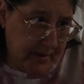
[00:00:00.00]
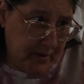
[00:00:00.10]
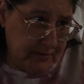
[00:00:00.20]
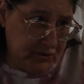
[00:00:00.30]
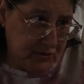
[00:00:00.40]

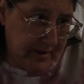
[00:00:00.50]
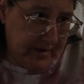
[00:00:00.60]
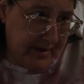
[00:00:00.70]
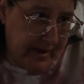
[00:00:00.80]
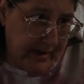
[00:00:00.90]
how it's read
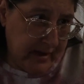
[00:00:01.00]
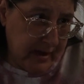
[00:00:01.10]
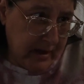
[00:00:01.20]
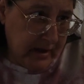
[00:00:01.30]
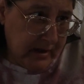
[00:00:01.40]
again.
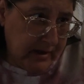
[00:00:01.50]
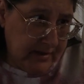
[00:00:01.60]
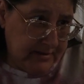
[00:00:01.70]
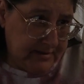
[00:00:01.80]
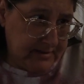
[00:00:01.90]

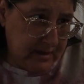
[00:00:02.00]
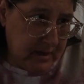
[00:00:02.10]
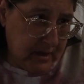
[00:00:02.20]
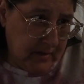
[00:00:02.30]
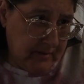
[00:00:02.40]
It's
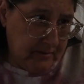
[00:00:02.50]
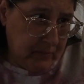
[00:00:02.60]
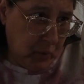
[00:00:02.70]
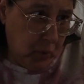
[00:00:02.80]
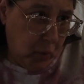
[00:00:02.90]

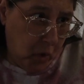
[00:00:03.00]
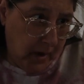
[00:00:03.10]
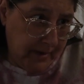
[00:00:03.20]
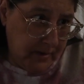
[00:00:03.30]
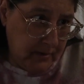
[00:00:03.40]
um,
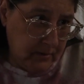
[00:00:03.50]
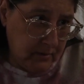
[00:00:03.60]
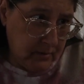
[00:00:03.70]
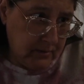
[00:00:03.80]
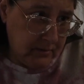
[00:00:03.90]
1,
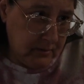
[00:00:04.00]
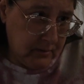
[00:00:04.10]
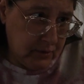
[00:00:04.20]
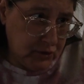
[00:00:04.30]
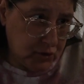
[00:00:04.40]

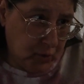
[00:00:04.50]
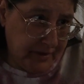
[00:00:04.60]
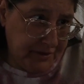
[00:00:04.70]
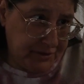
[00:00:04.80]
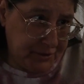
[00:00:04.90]

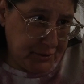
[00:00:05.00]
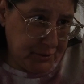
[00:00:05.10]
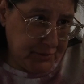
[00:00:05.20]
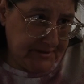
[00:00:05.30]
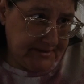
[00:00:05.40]

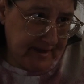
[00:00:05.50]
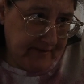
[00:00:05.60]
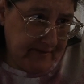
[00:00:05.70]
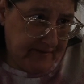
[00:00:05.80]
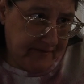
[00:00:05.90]
22,
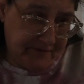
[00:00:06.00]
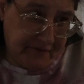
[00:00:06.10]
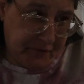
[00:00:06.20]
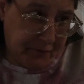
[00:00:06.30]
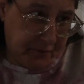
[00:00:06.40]

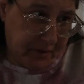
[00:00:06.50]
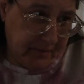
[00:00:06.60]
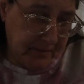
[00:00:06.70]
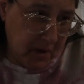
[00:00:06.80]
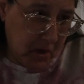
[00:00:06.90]
753.
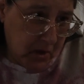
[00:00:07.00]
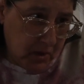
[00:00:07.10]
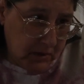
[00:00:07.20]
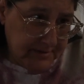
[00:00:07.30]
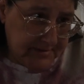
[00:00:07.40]

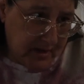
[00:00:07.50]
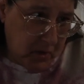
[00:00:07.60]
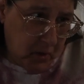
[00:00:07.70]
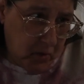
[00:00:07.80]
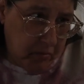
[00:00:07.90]

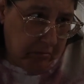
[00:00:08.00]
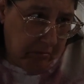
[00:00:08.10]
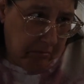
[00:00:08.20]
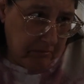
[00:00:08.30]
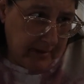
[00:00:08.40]
So
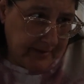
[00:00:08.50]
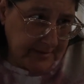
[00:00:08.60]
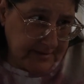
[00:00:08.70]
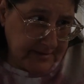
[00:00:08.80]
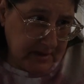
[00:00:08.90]
that
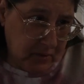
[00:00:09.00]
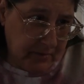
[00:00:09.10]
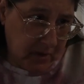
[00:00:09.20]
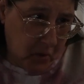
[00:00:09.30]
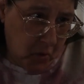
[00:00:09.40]
doesn't tell
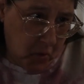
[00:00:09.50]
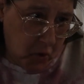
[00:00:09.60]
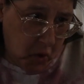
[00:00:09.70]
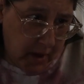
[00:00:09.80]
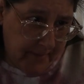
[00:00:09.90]
me a whole
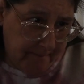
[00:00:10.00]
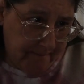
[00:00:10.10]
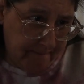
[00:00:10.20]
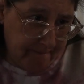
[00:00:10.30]
lot